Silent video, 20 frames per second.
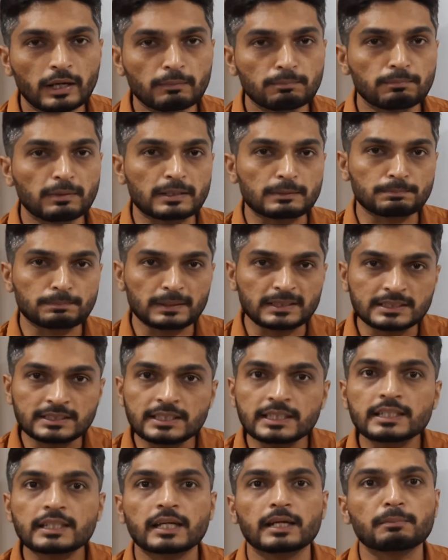have
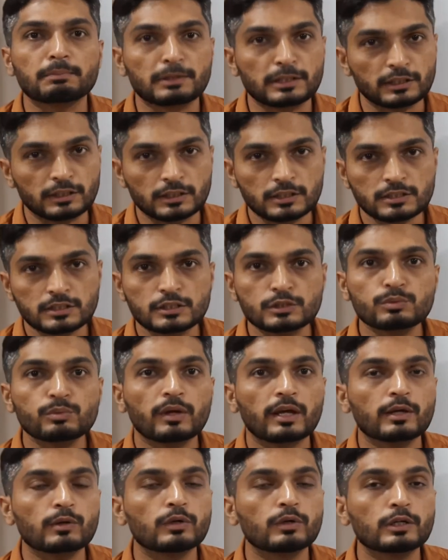purposely kept here since we
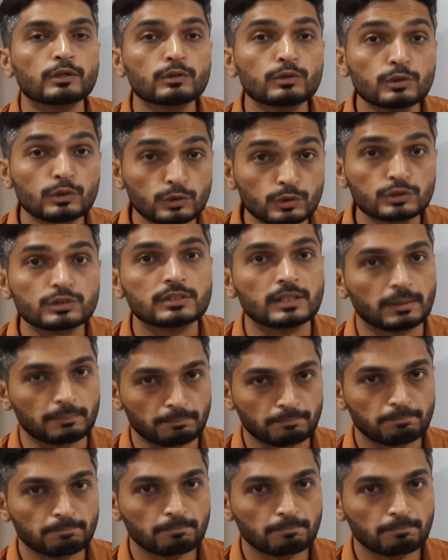are going to use them.